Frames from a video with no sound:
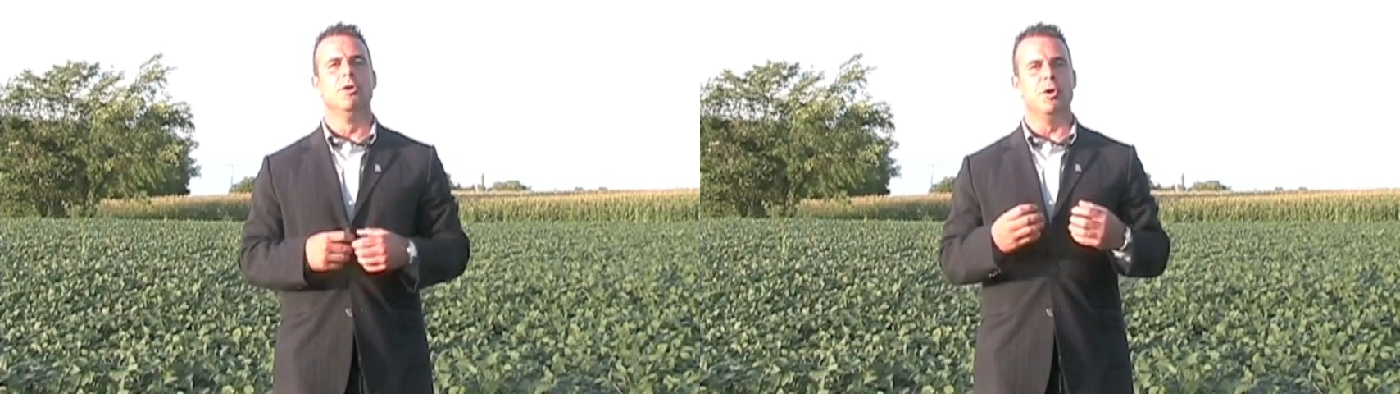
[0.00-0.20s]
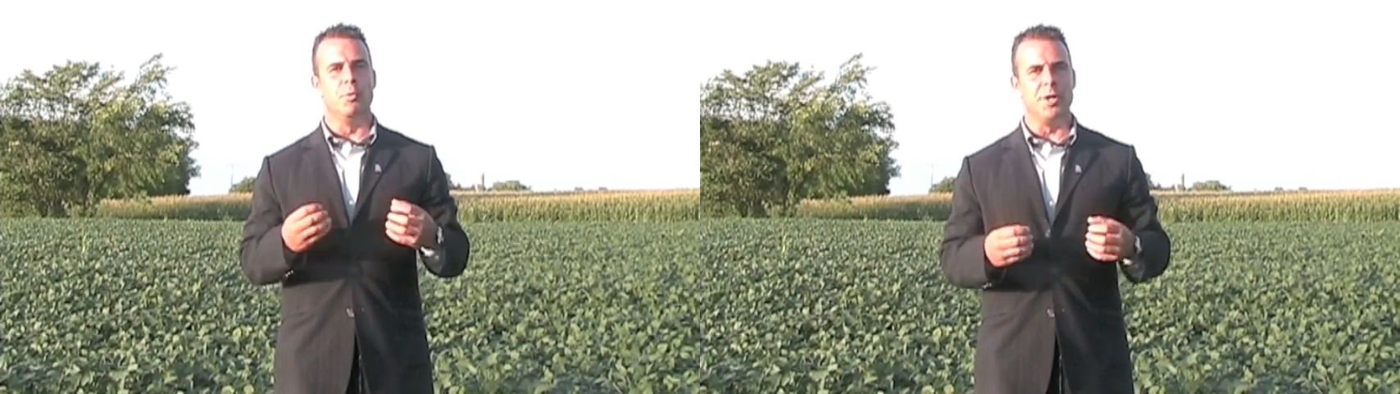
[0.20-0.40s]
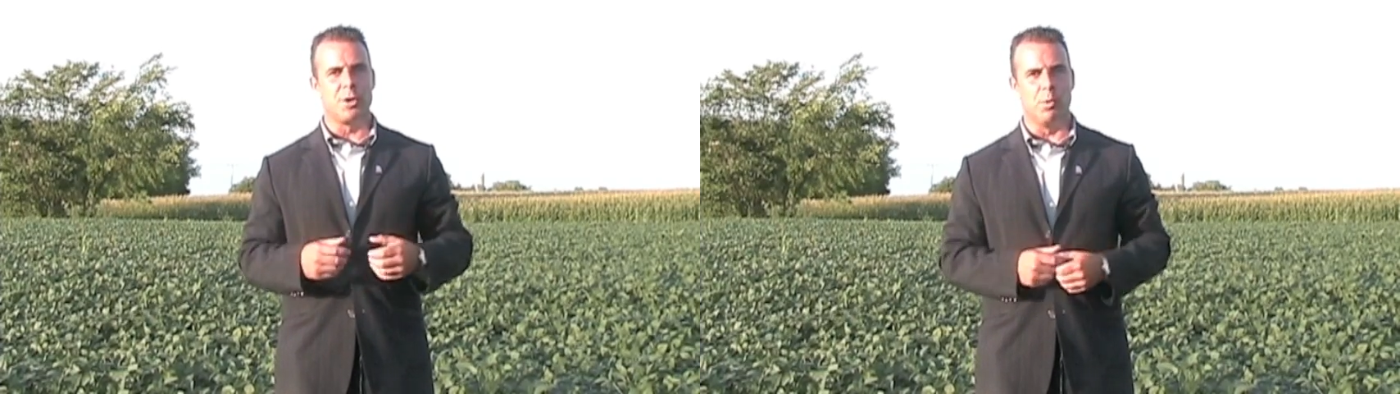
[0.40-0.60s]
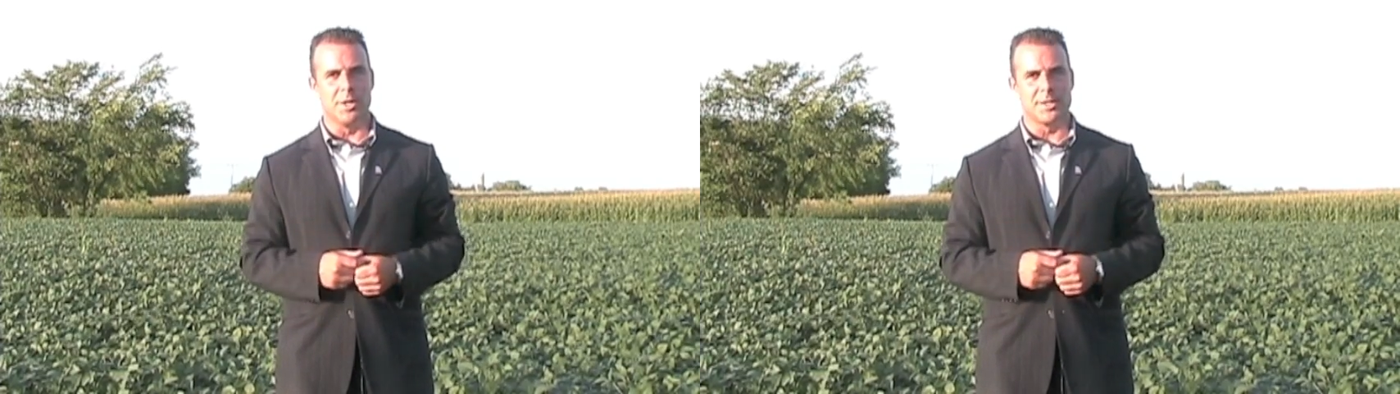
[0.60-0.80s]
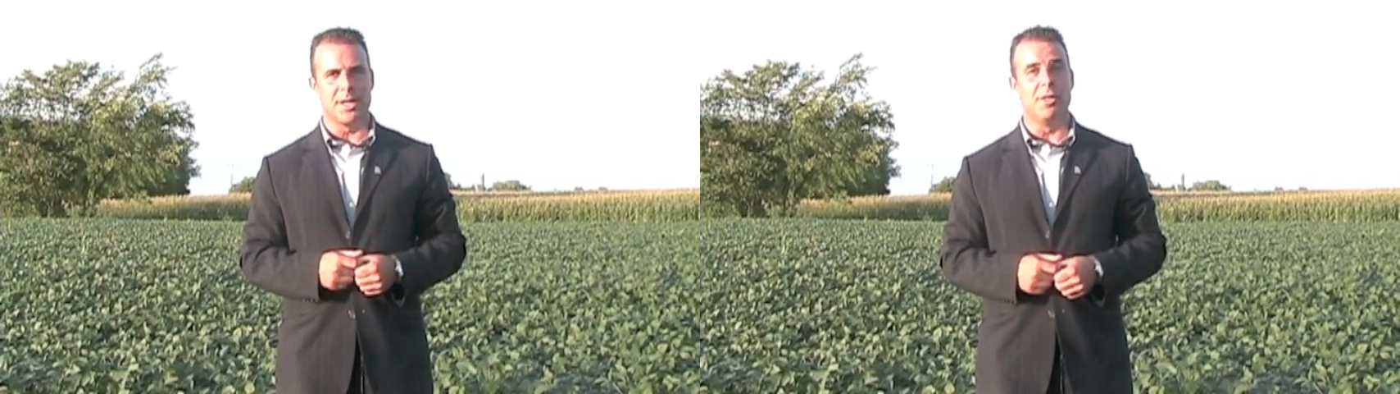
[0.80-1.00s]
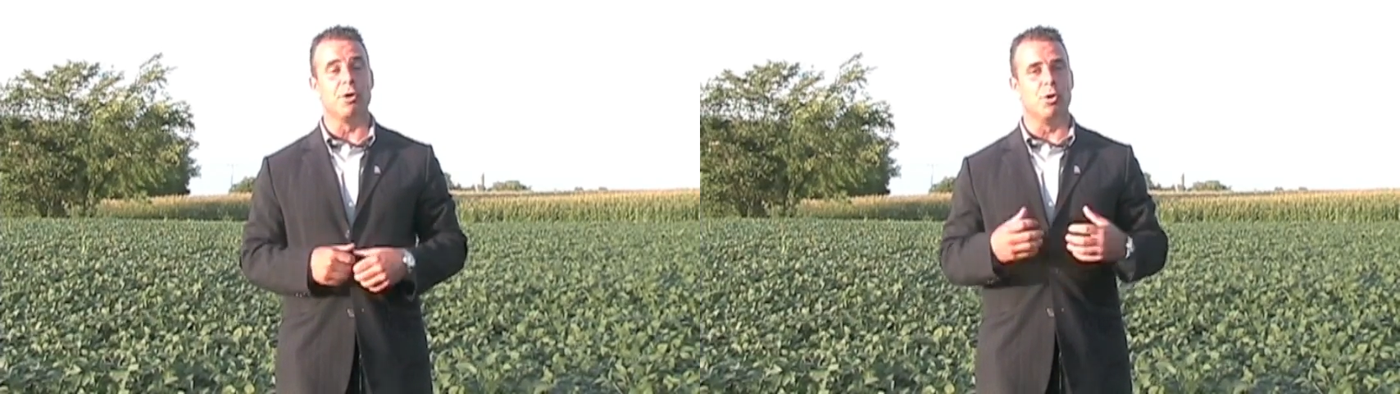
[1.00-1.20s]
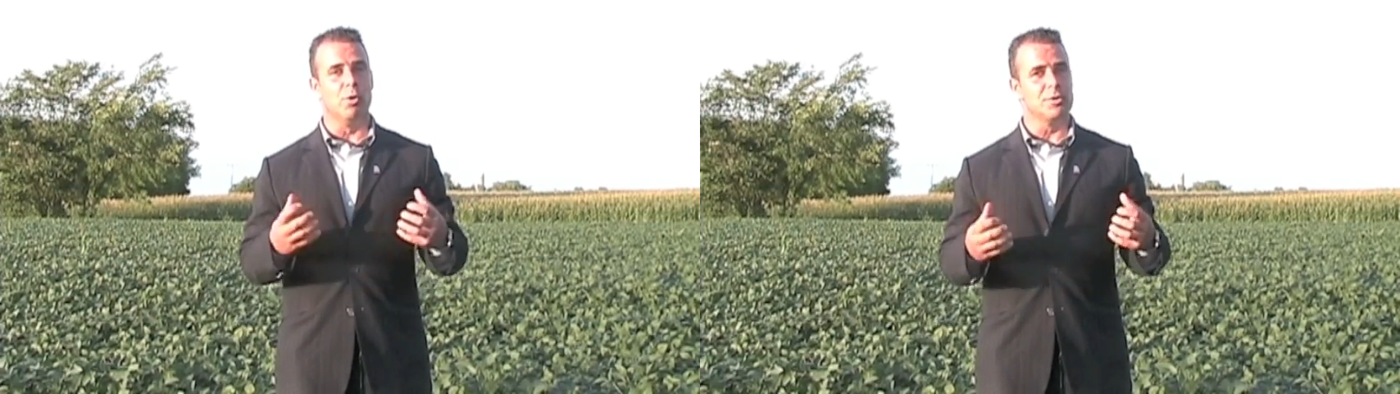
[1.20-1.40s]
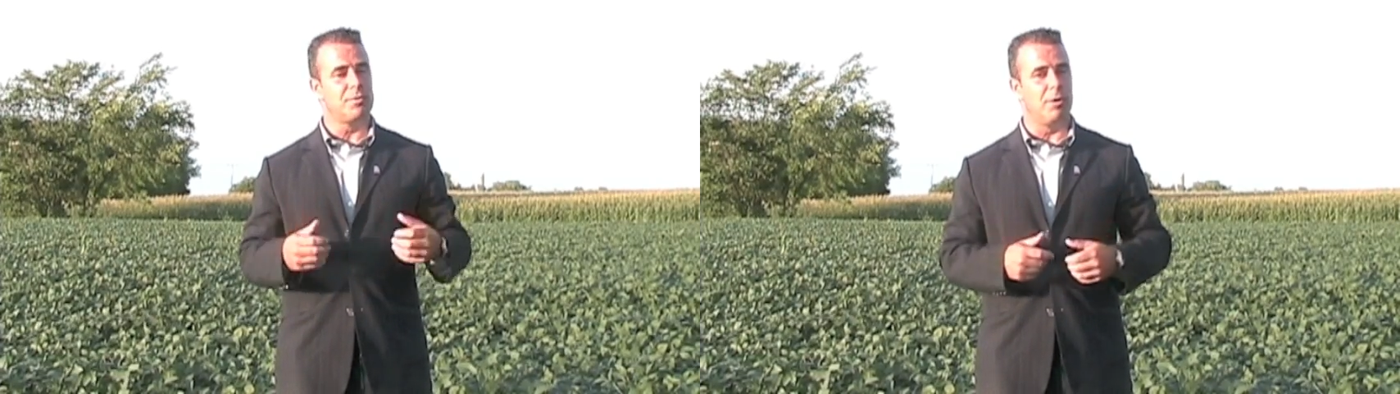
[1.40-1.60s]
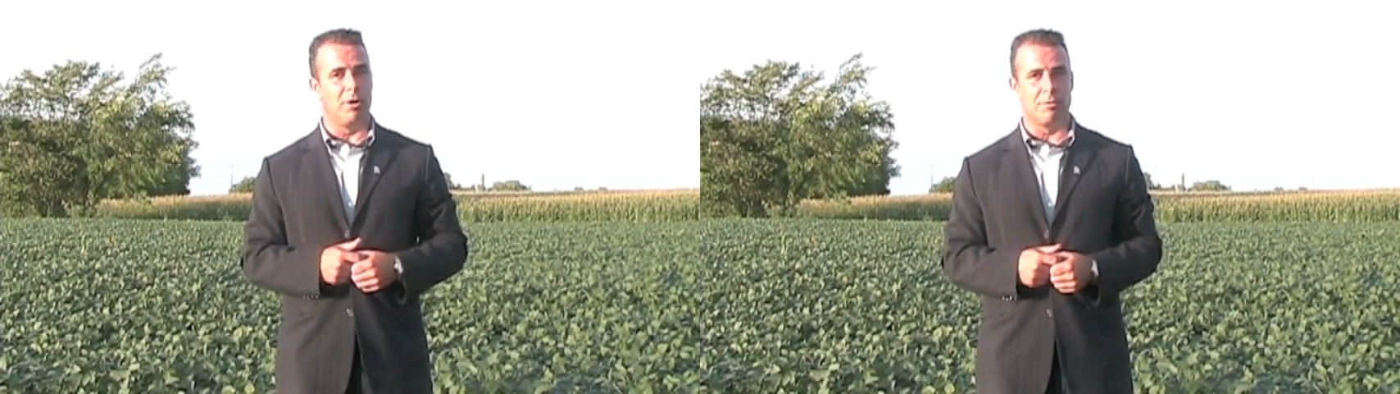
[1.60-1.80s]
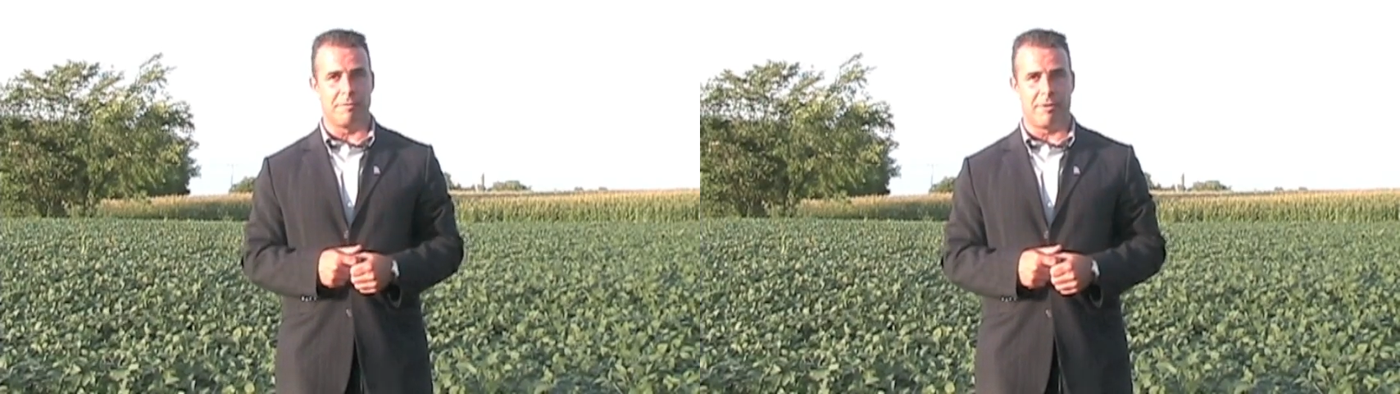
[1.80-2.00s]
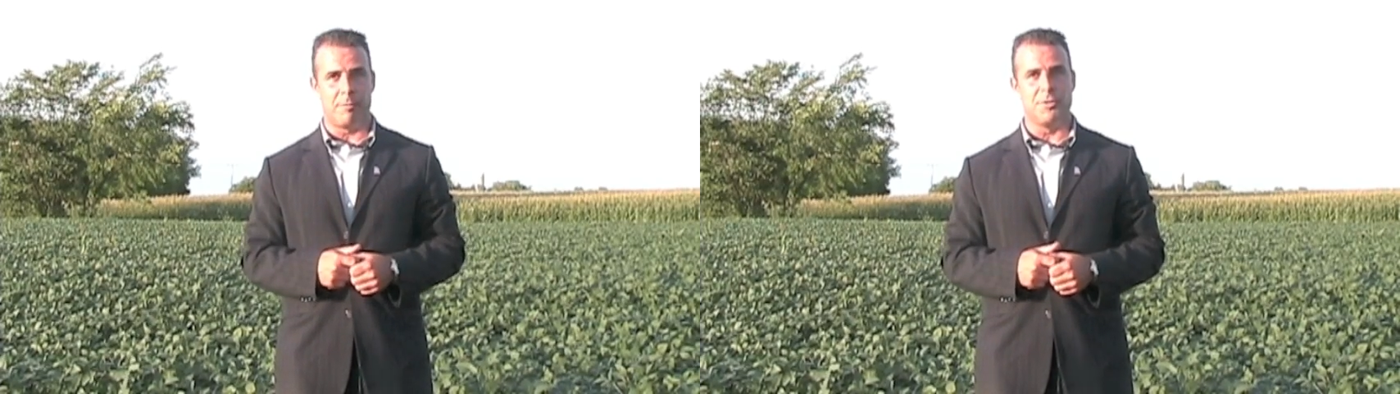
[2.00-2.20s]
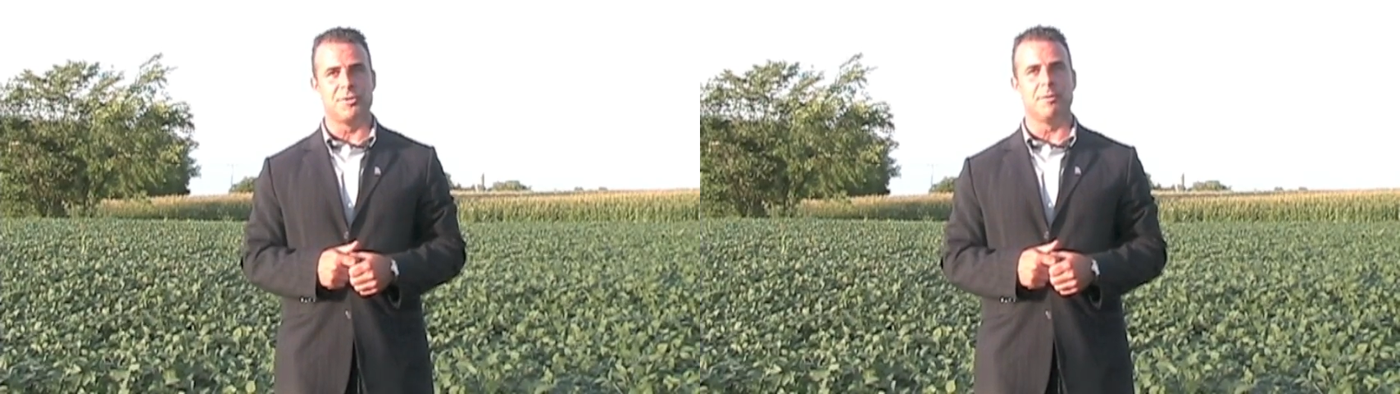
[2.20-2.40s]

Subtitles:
the requests and the goals for all the farmers